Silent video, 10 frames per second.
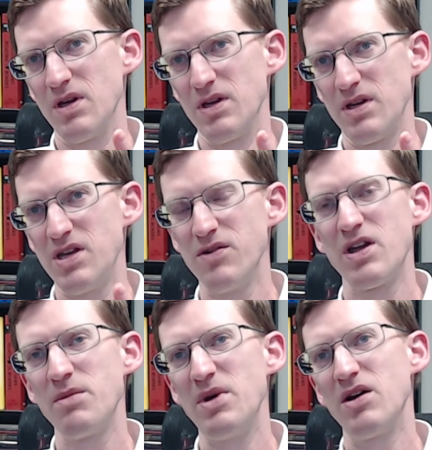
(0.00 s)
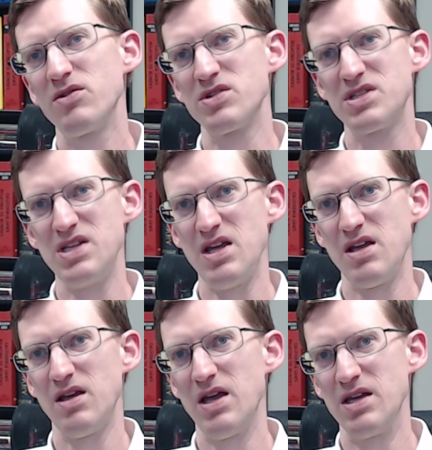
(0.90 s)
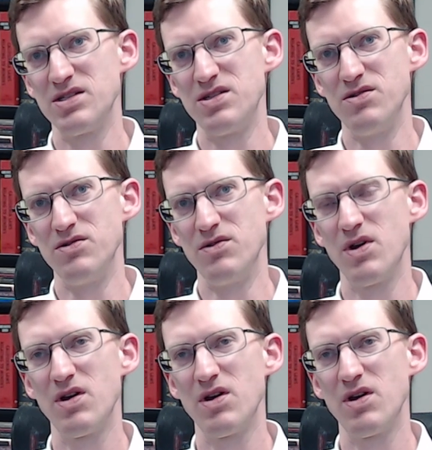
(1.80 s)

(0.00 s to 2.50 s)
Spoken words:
hearing about or seeing as you